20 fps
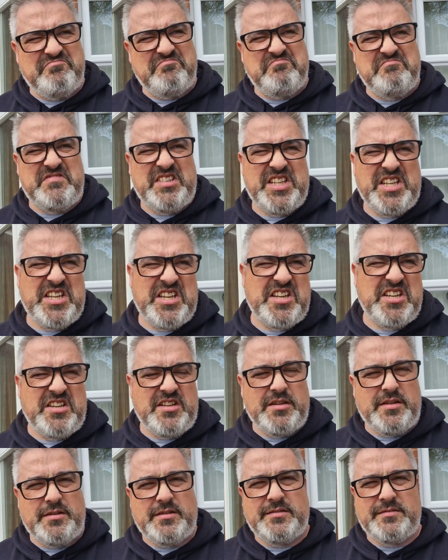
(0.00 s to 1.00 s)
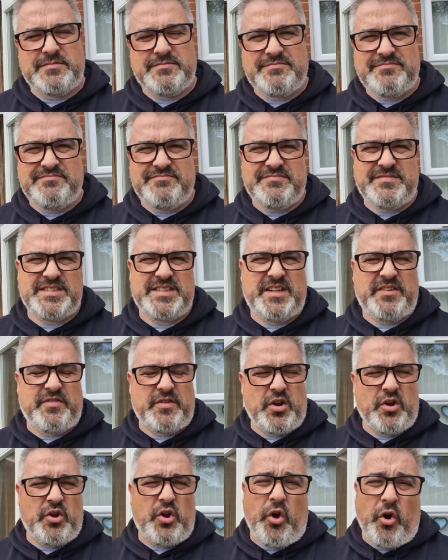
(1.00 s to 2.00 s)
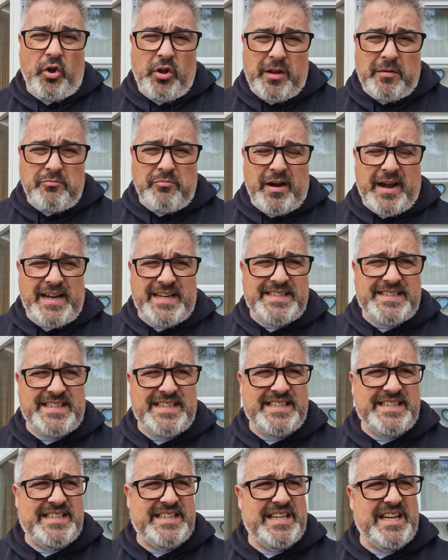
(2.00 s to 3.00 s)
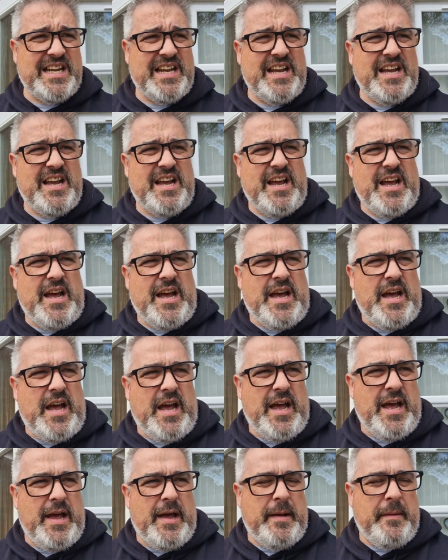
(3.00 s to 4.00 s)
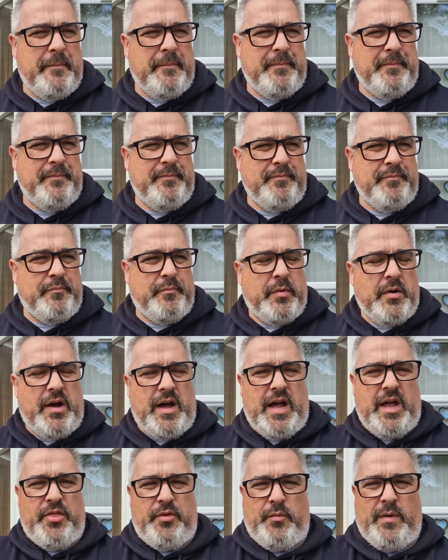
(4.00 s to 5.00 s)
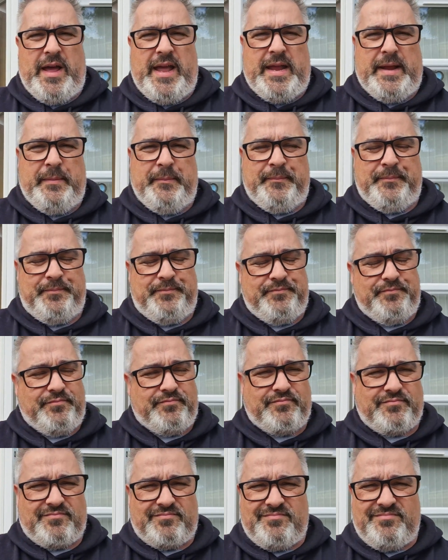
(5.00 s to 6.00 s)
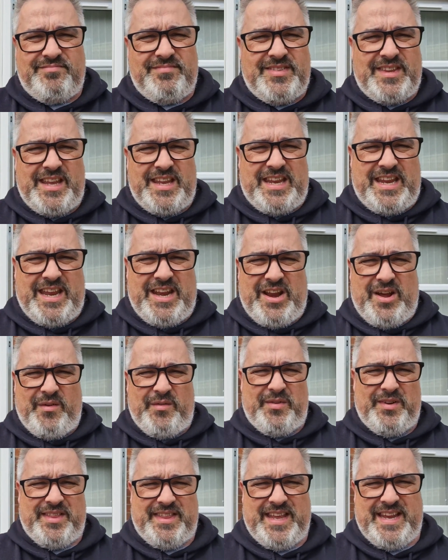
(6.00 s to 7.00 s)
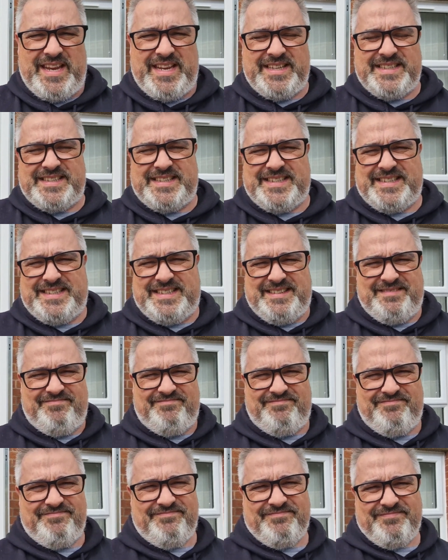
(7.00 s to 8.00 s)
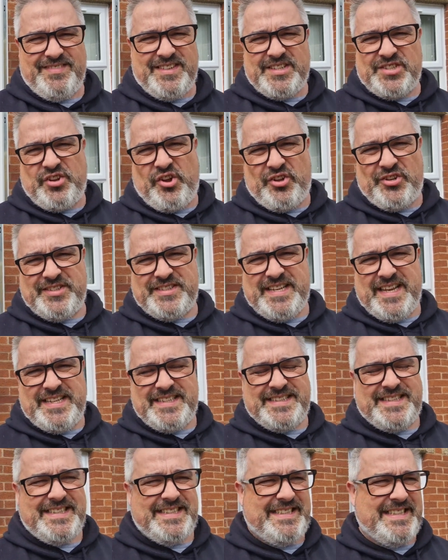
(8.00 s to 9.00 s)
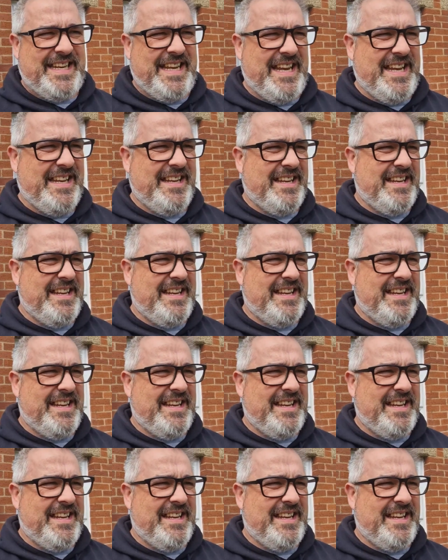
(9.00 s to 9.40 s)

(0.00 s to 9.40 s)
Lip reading: if you can call them races. But either way, it's content, isn't it?